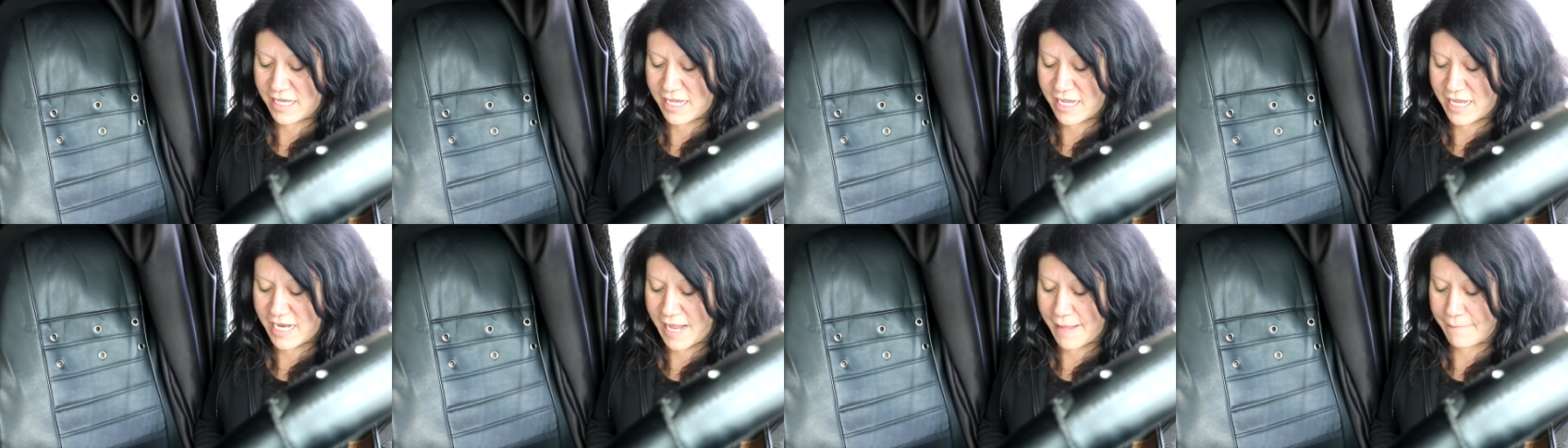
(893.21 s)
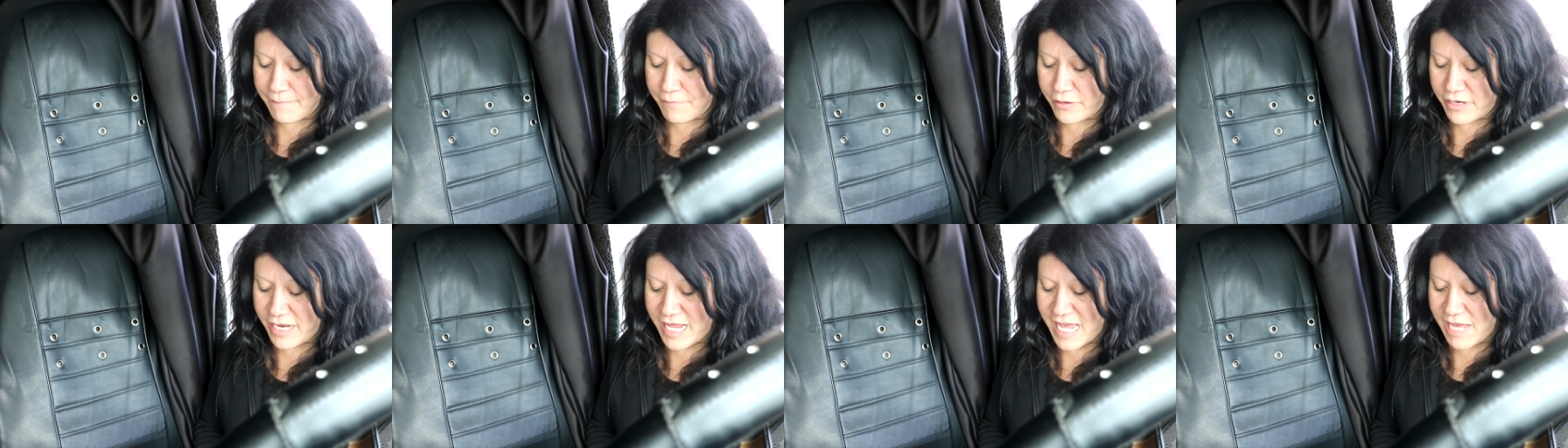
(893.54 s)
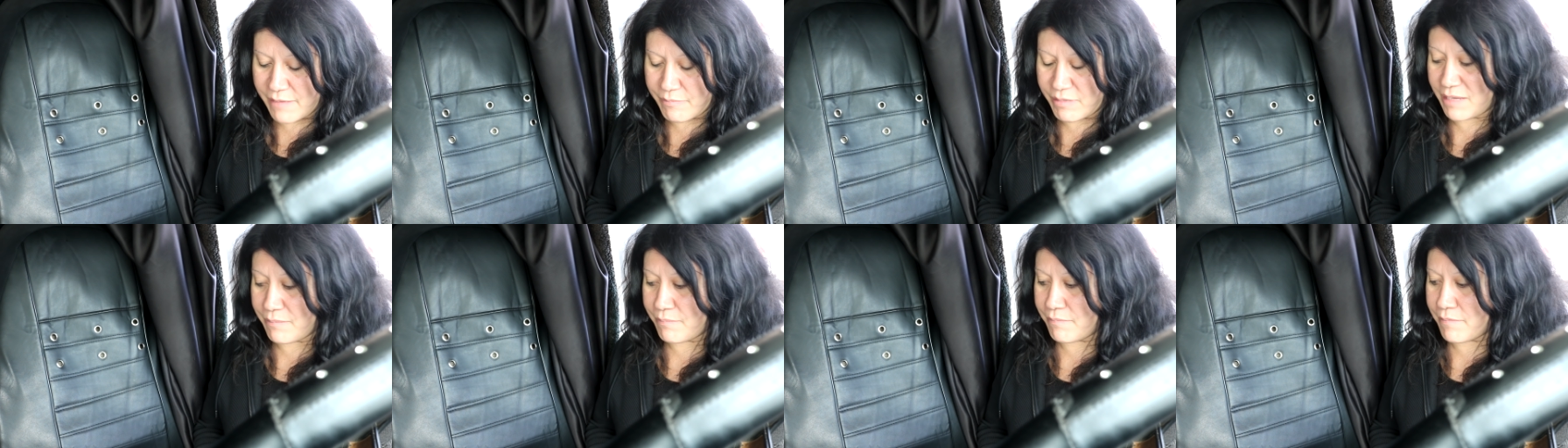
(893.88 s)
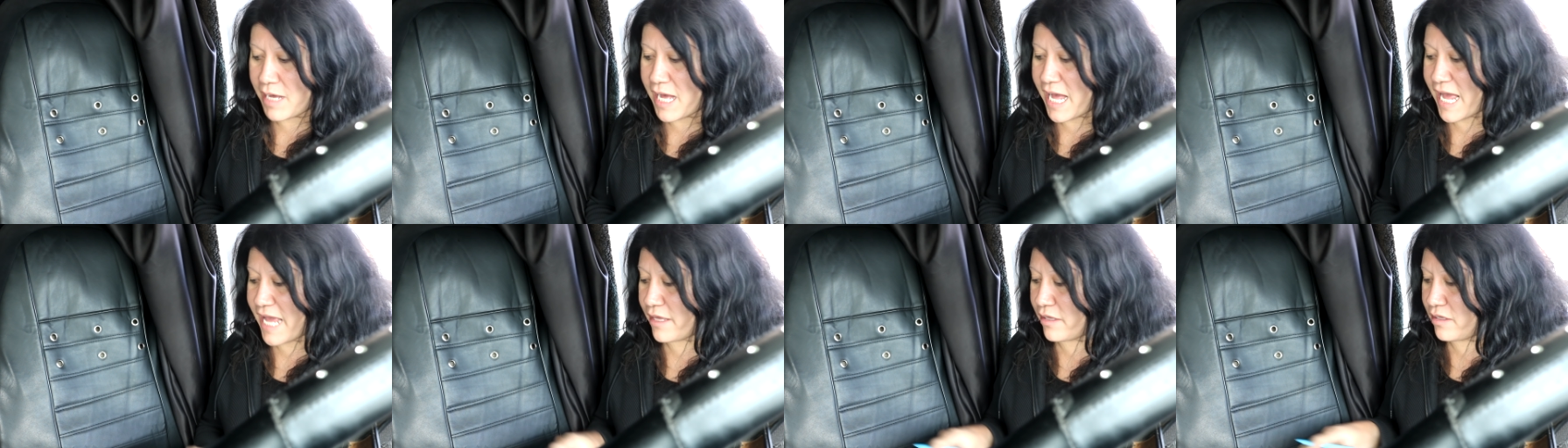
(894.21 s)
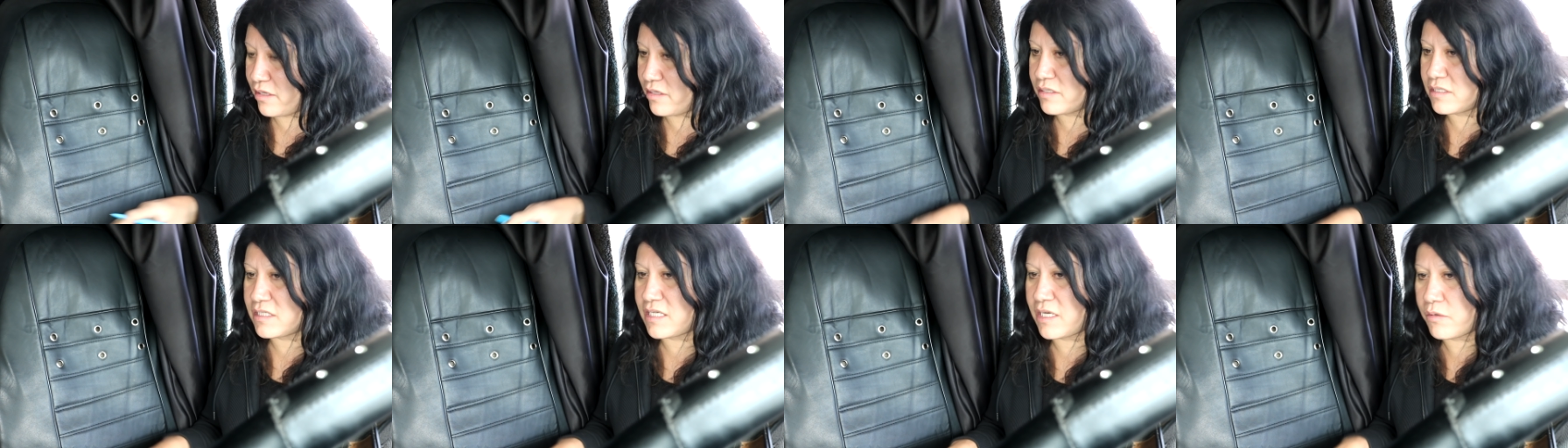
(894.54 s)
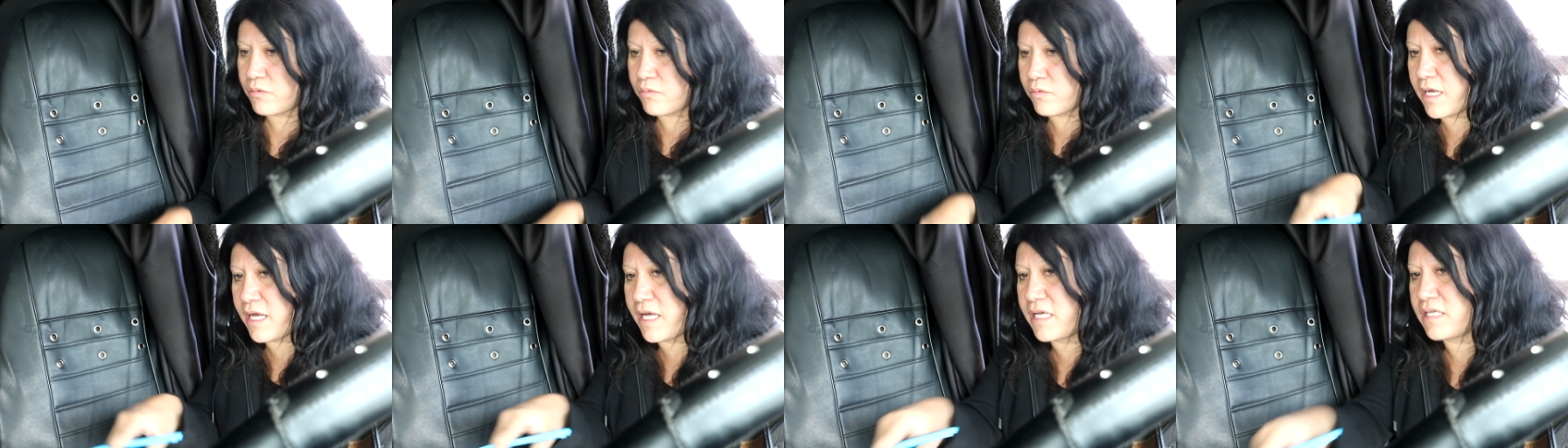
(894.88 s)
and I put how many miles
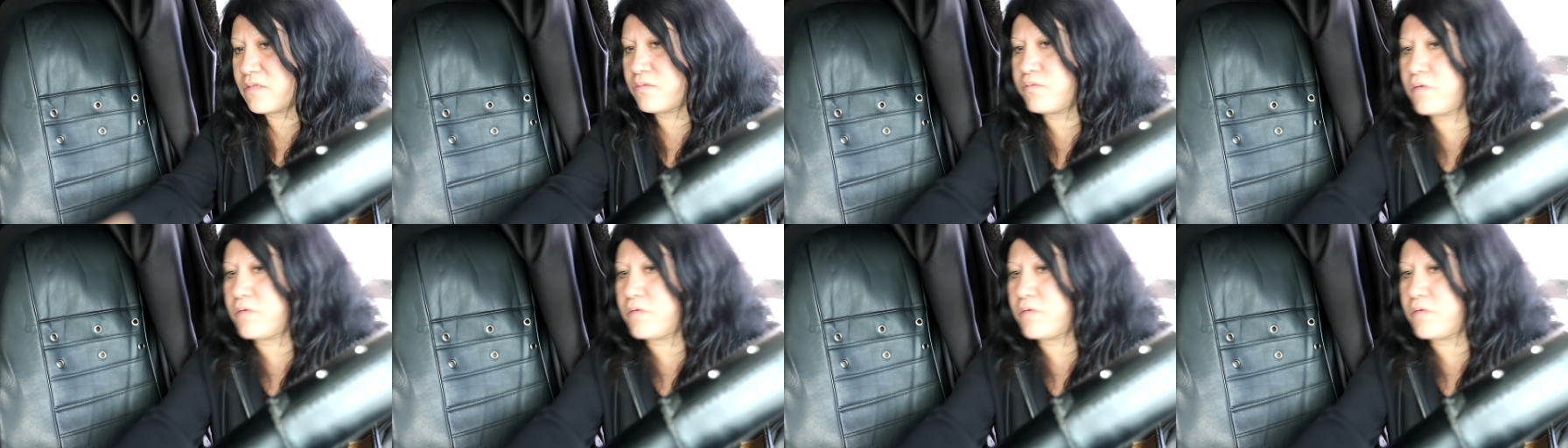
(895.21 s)
there was.